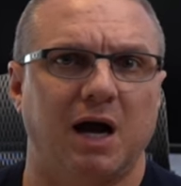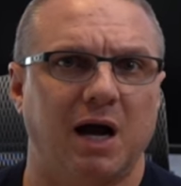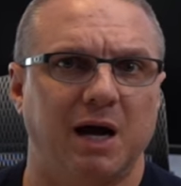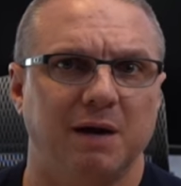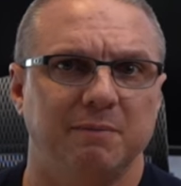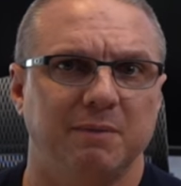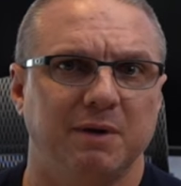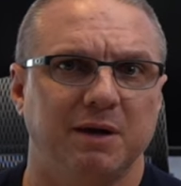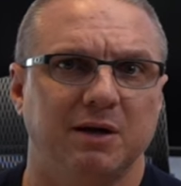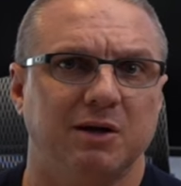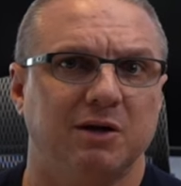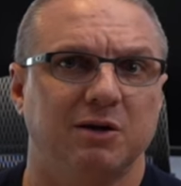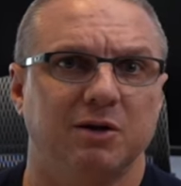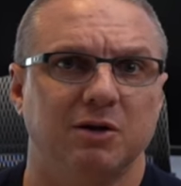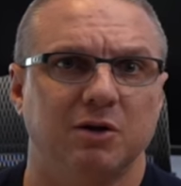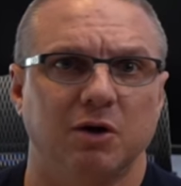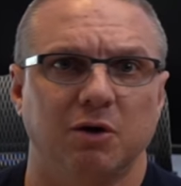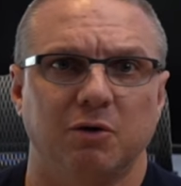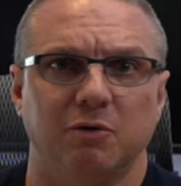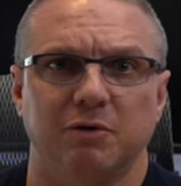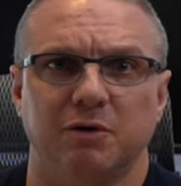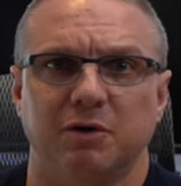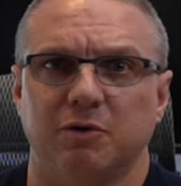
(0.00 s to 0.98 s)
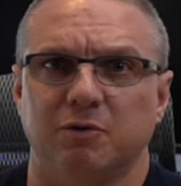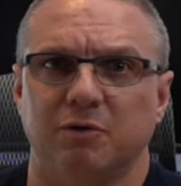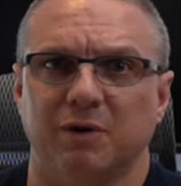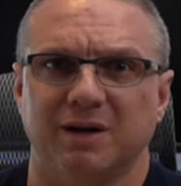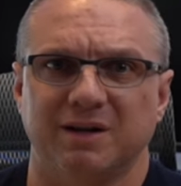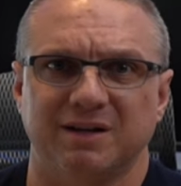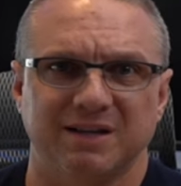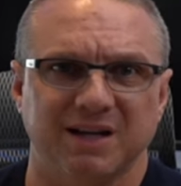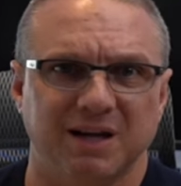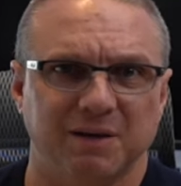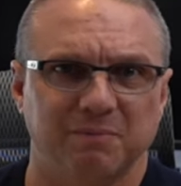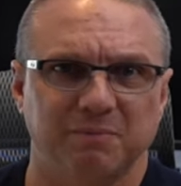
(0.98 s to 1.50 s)
I'm not going to go into
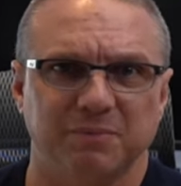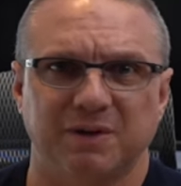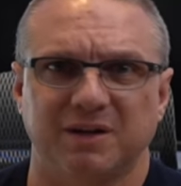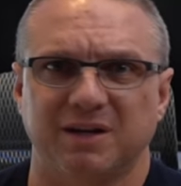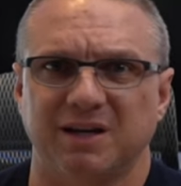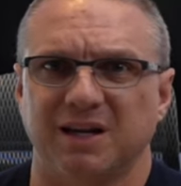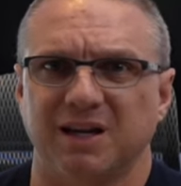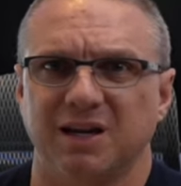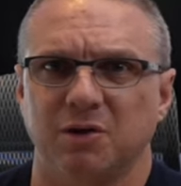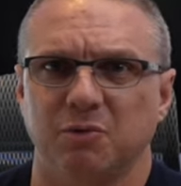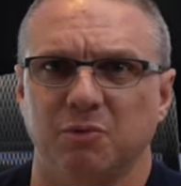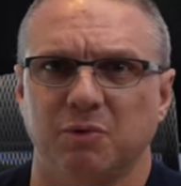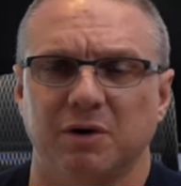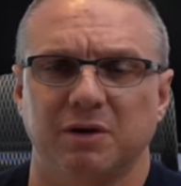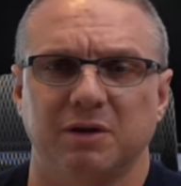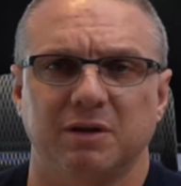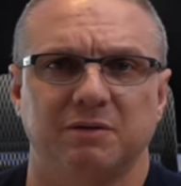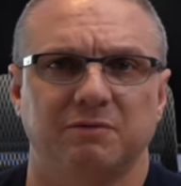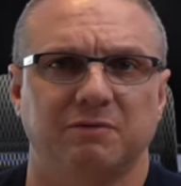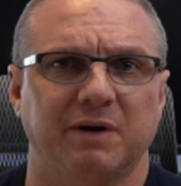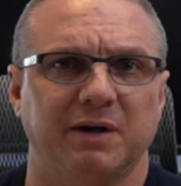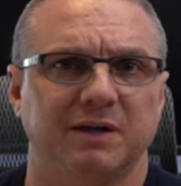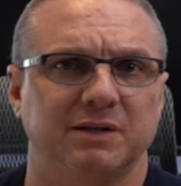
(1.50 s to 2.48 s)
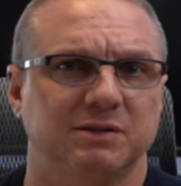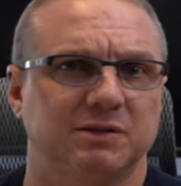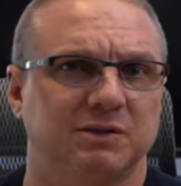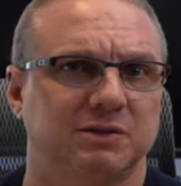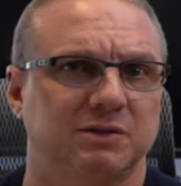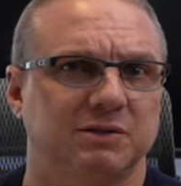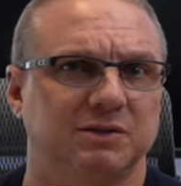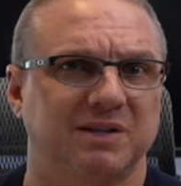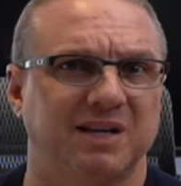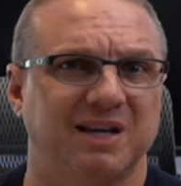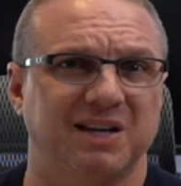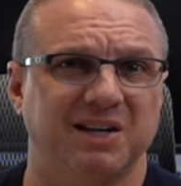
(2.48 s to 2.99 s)
great depth on any one of the
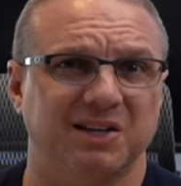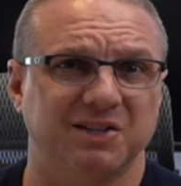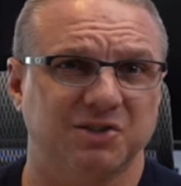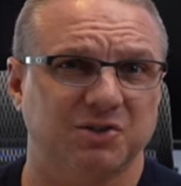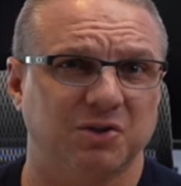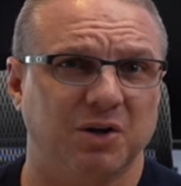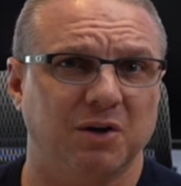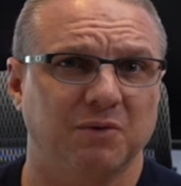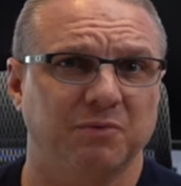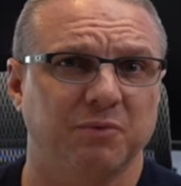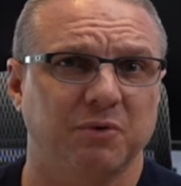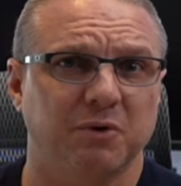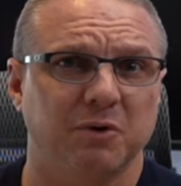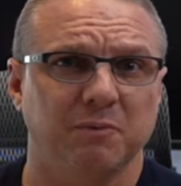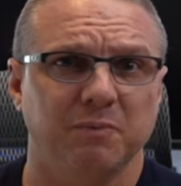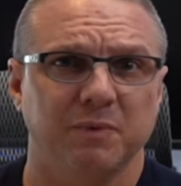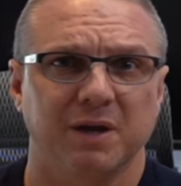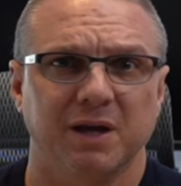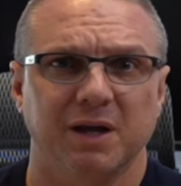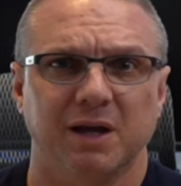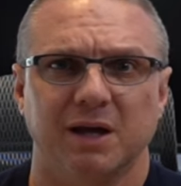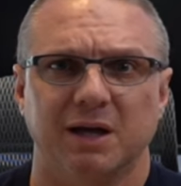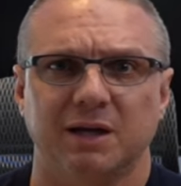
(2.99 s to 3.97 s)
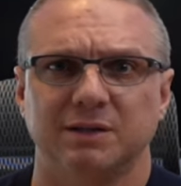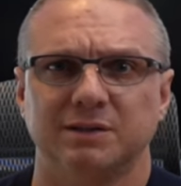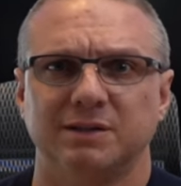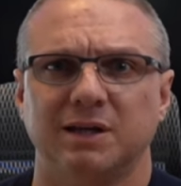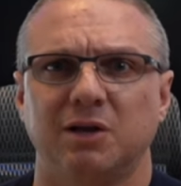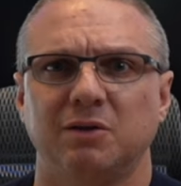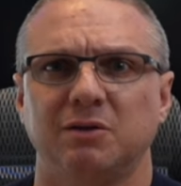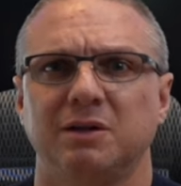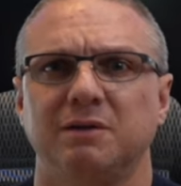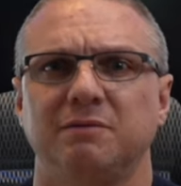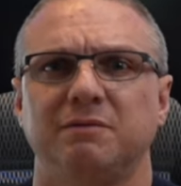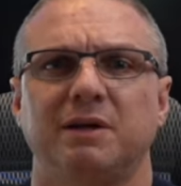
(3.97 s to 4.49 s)
devices and its software, as
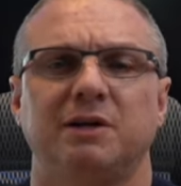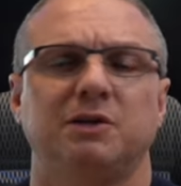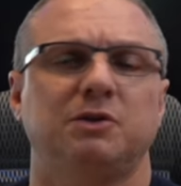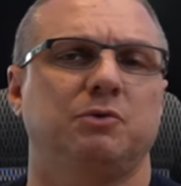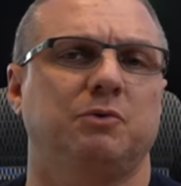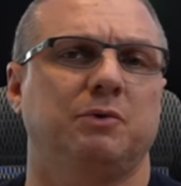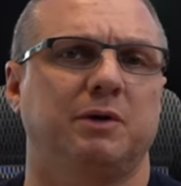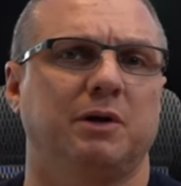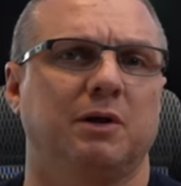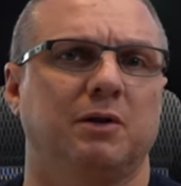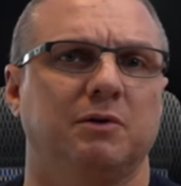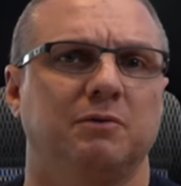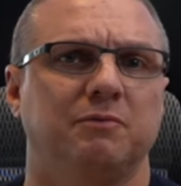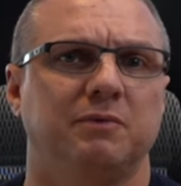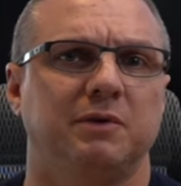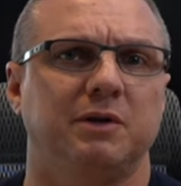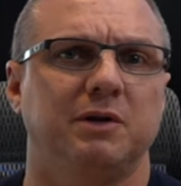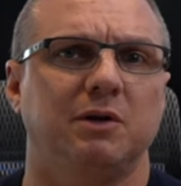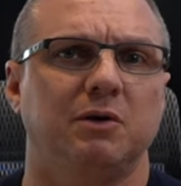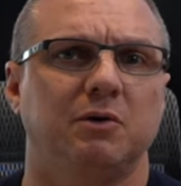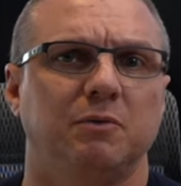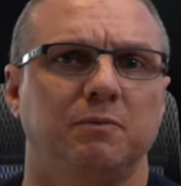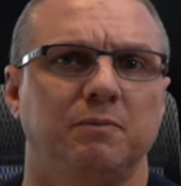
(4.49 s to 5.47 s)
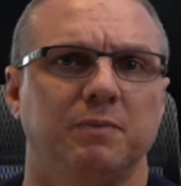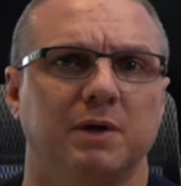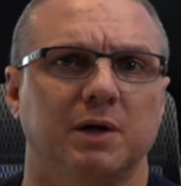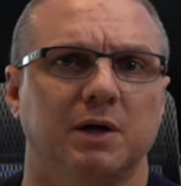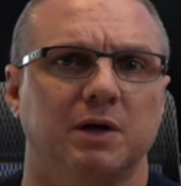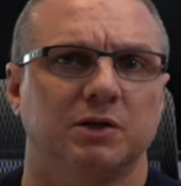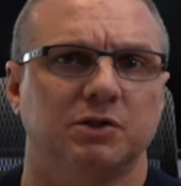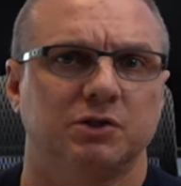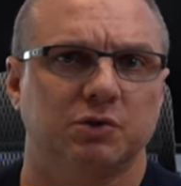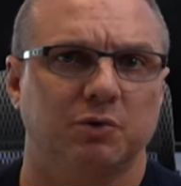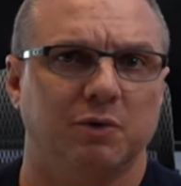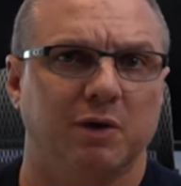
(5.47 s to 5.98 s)
I'll leave that to another video
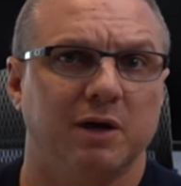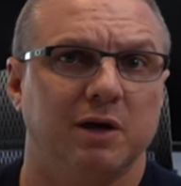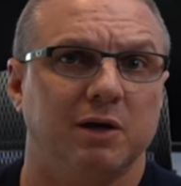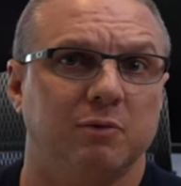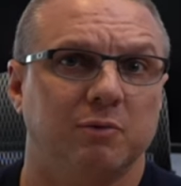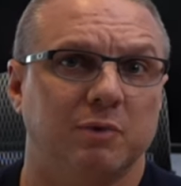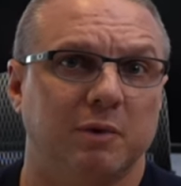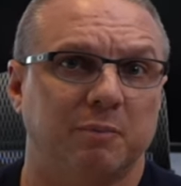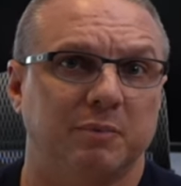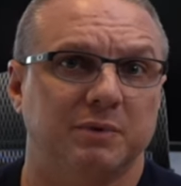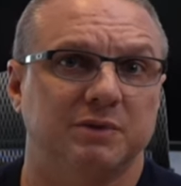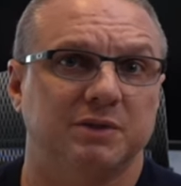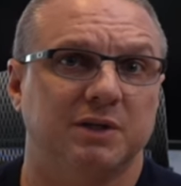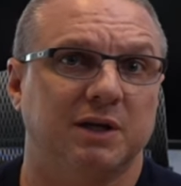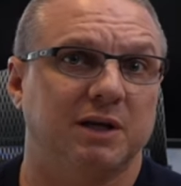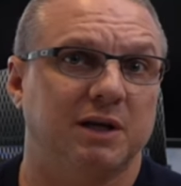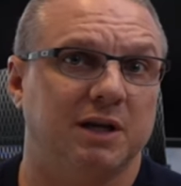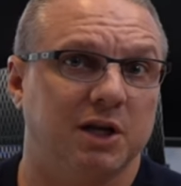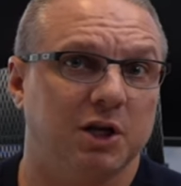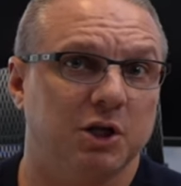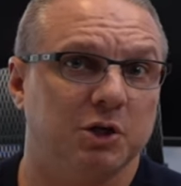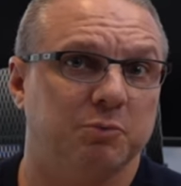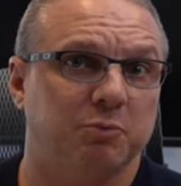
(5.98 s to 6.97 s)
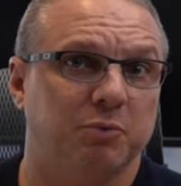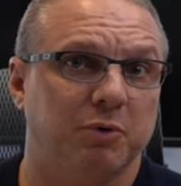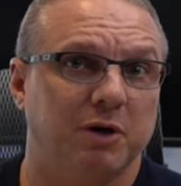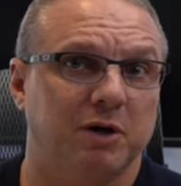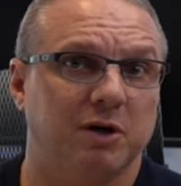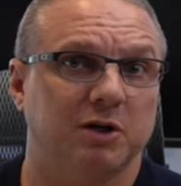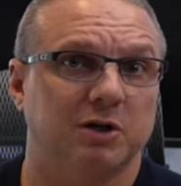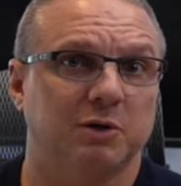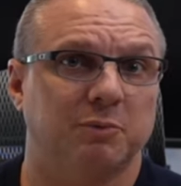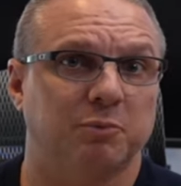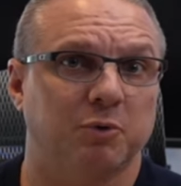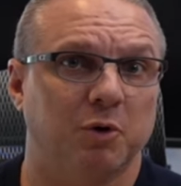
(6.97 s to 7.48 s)
so I can represent each
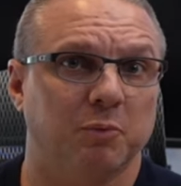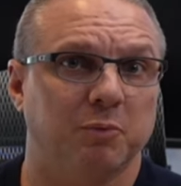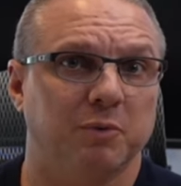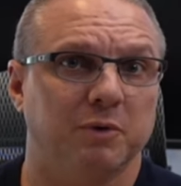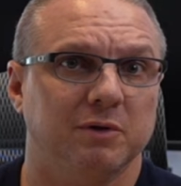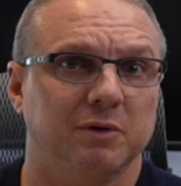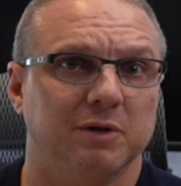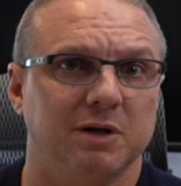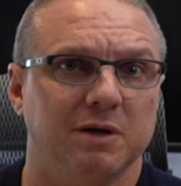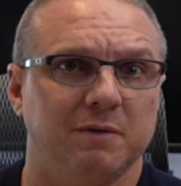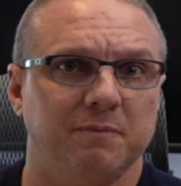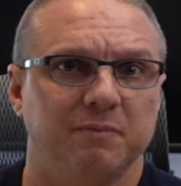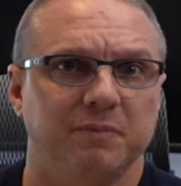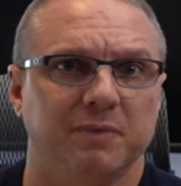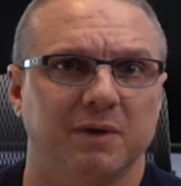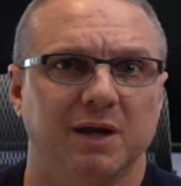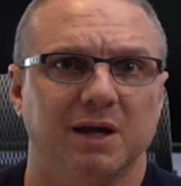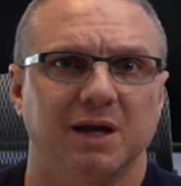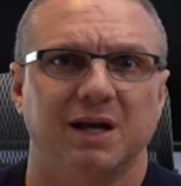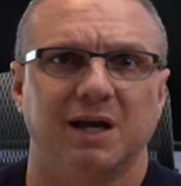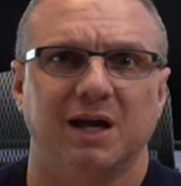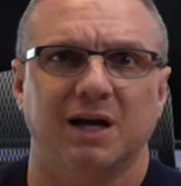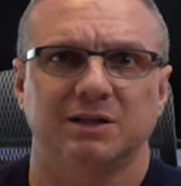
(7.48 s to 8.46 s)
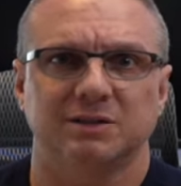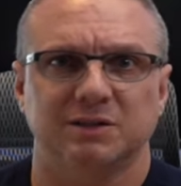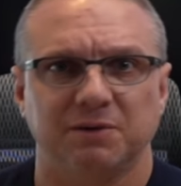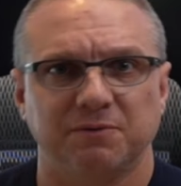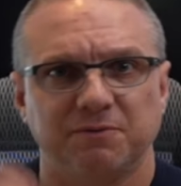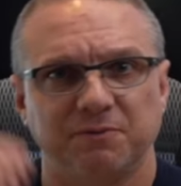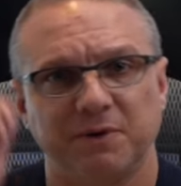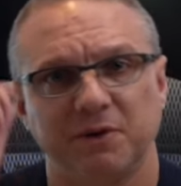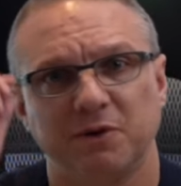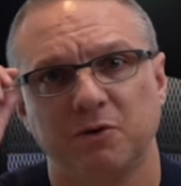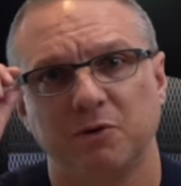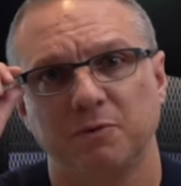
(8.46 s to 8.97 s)
product appropriately, as I
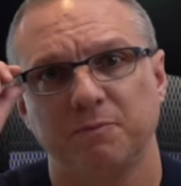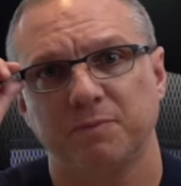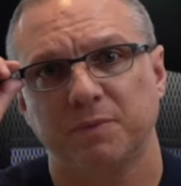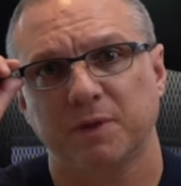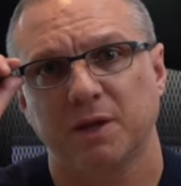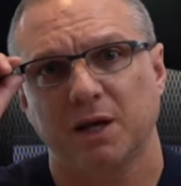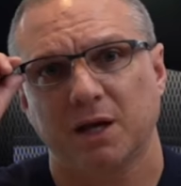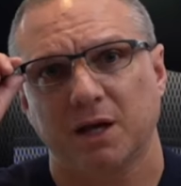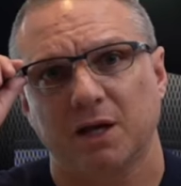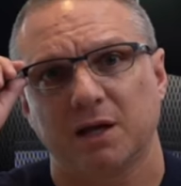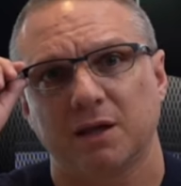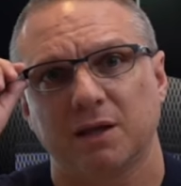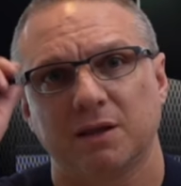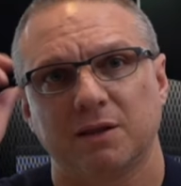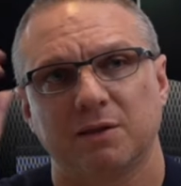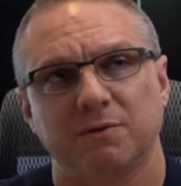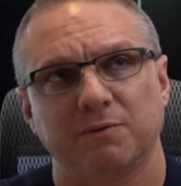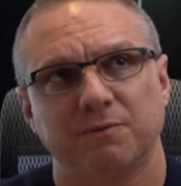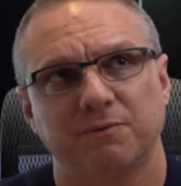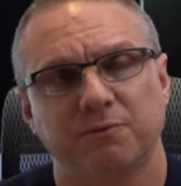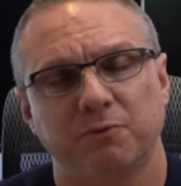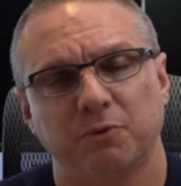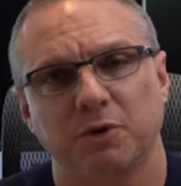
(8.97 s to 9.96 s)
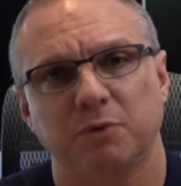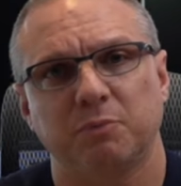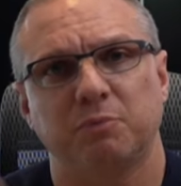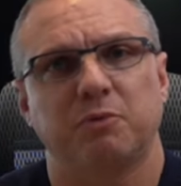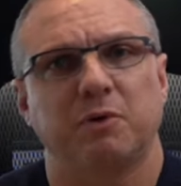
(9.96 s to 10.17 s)
feel for the